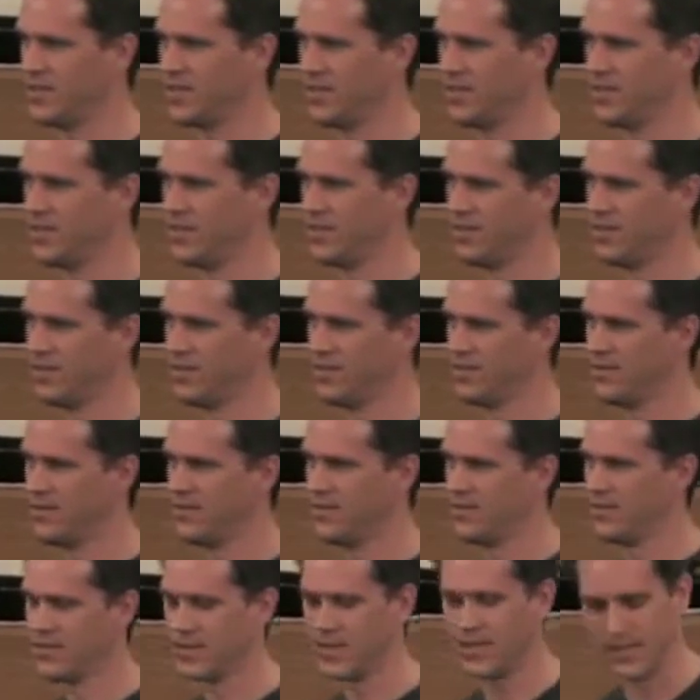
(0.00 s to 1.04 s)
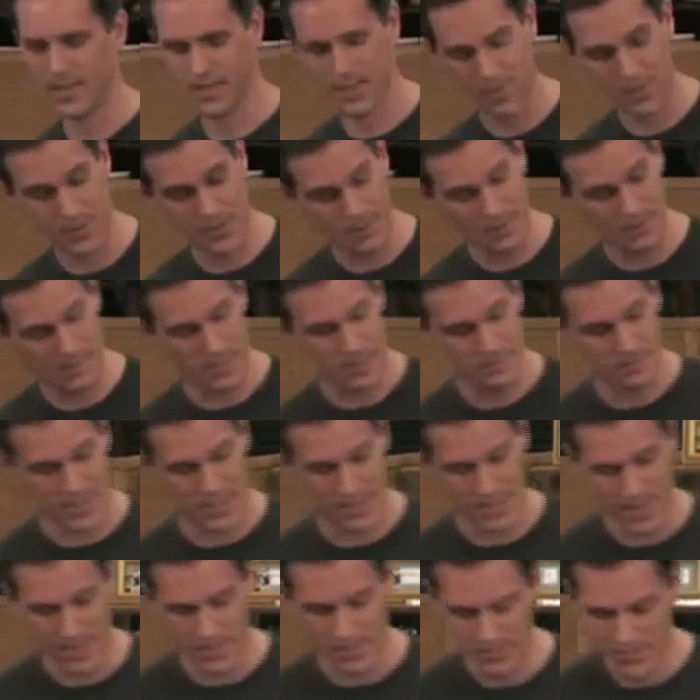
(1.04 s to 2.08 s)
Okay, now what do I mean by
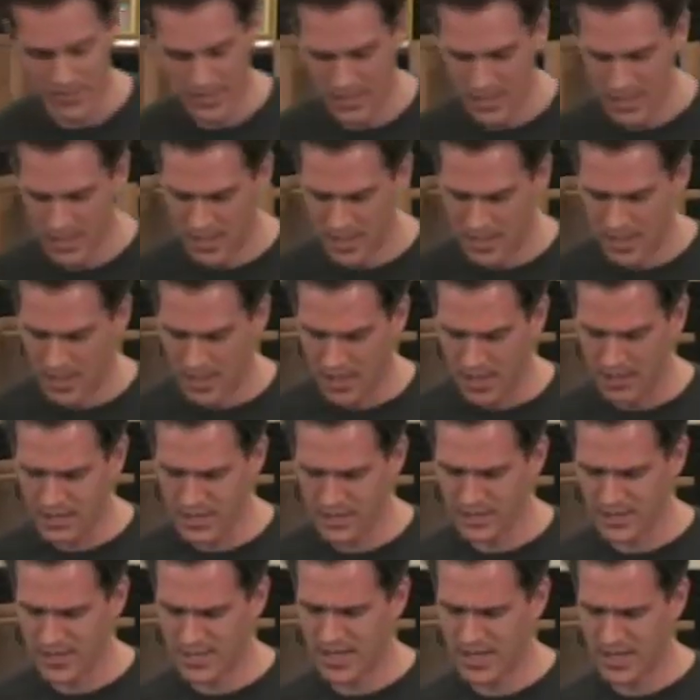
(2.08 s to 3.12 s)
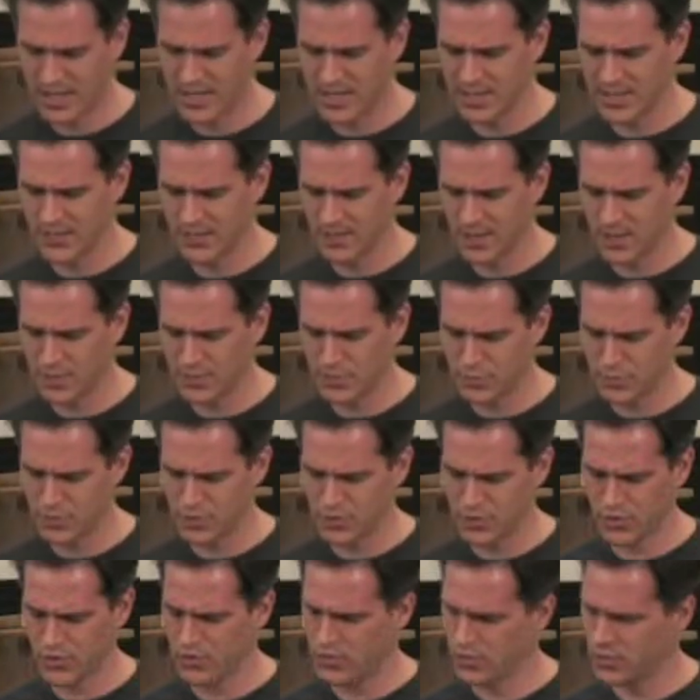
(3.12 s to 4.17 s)
that? Our society develops
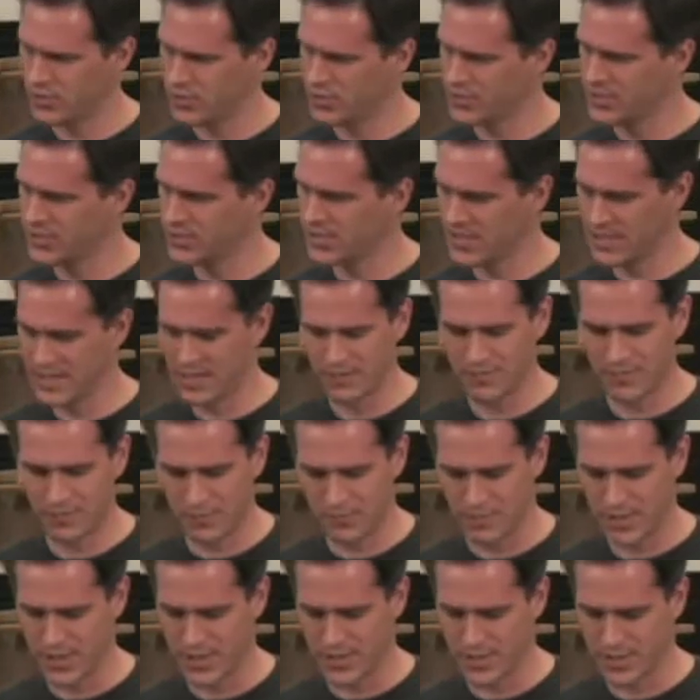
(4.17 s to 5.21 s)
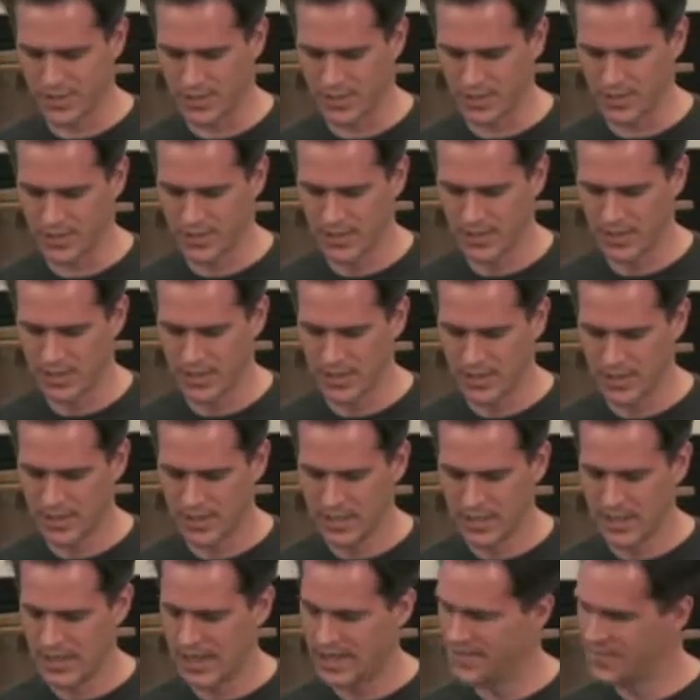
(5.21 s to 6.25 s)
tools and information,
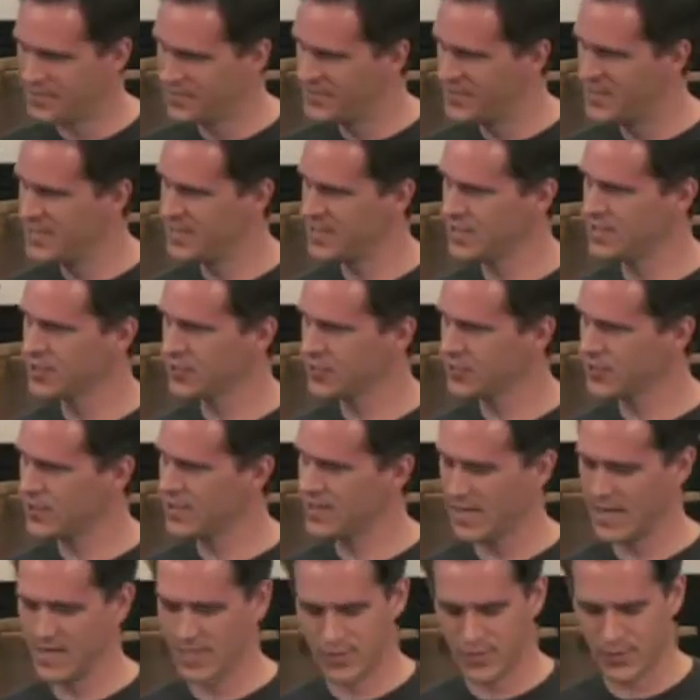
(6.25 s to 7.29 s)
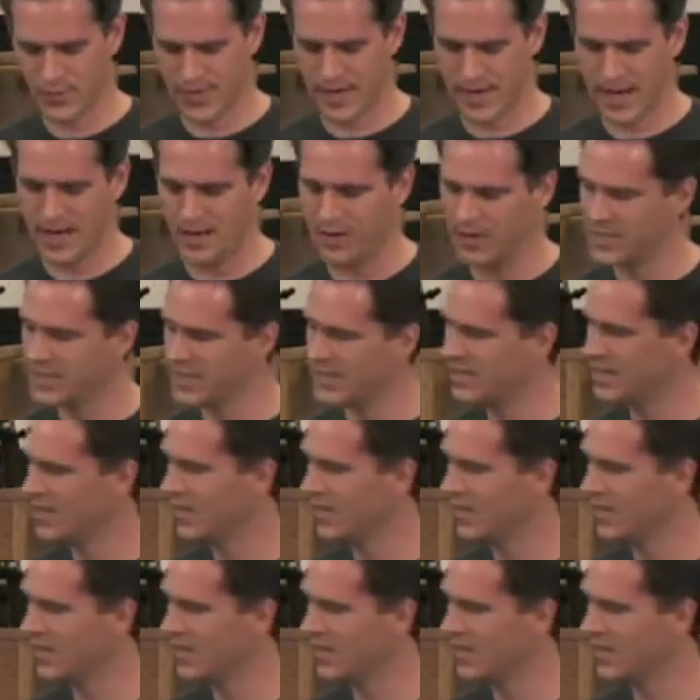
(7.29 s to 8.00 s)
and this creates reality